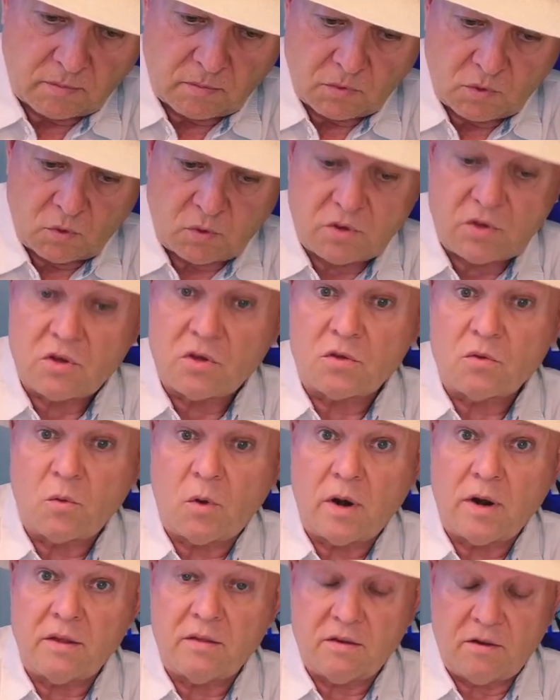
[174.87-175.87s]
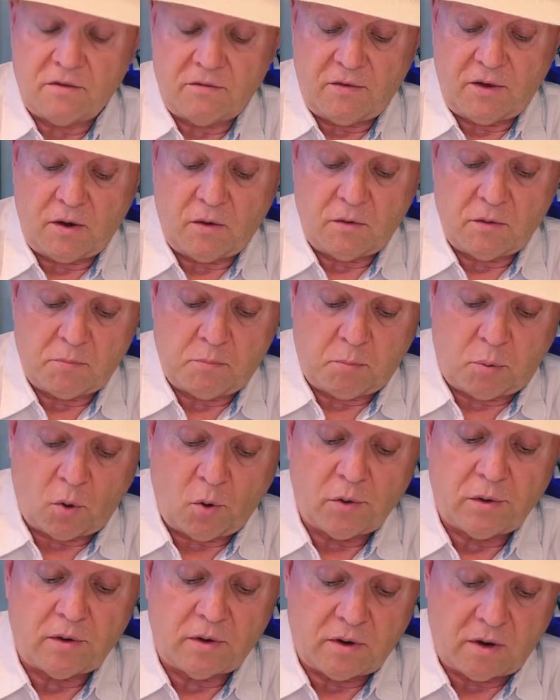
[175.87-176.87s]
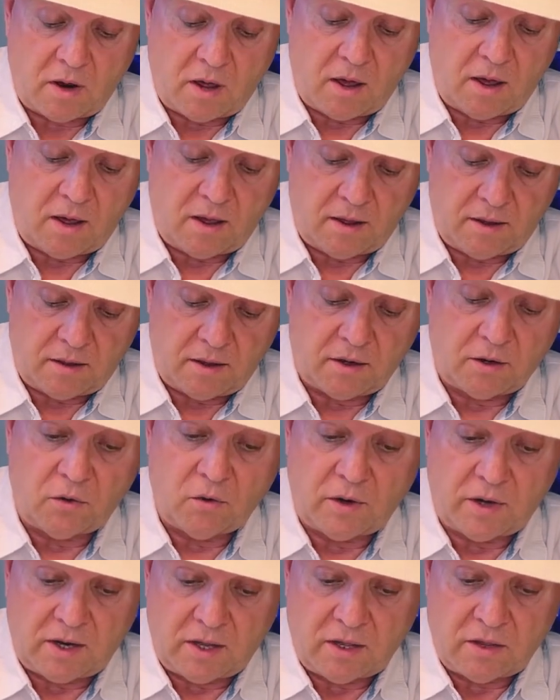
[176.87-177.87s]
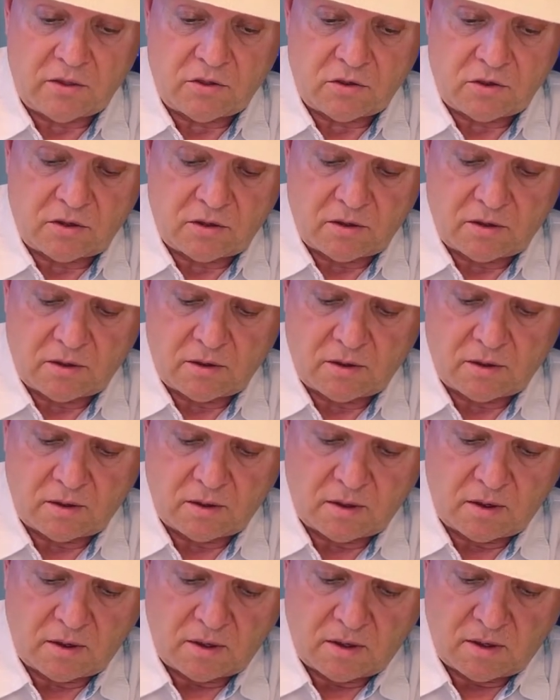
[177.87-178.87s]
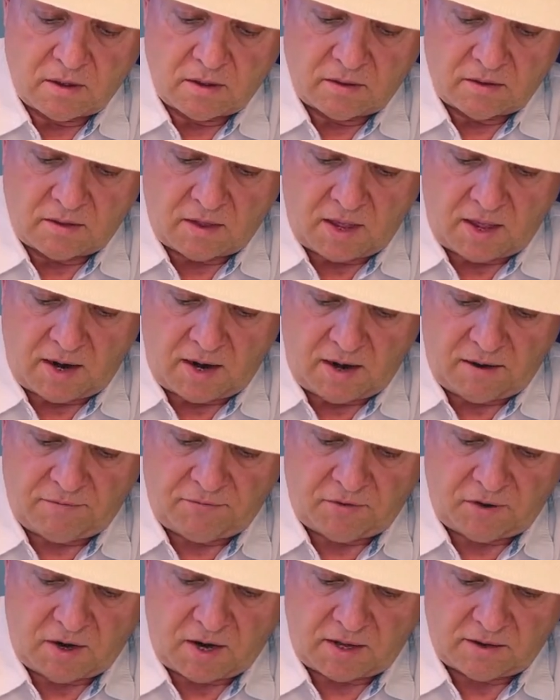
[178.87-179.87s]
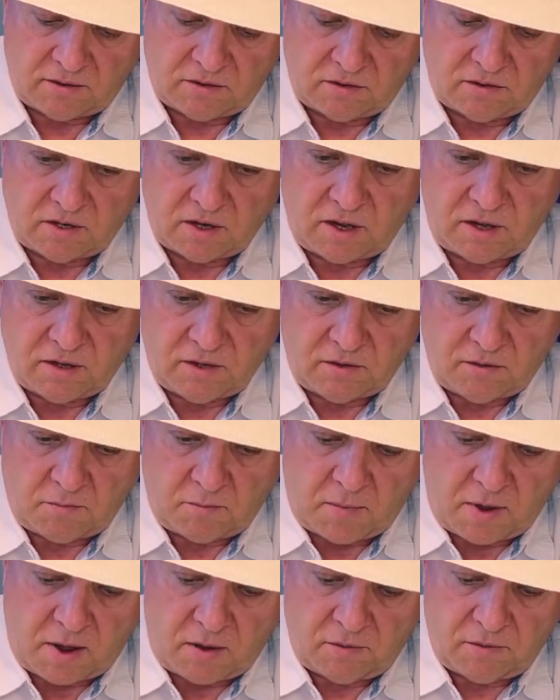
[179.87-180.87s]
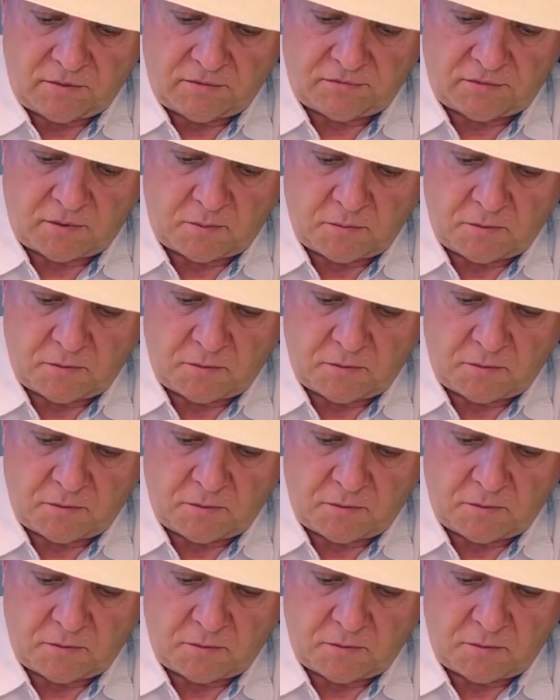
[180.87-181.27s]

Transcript: Which is one of the very important ingredients that I forgot to tell you about from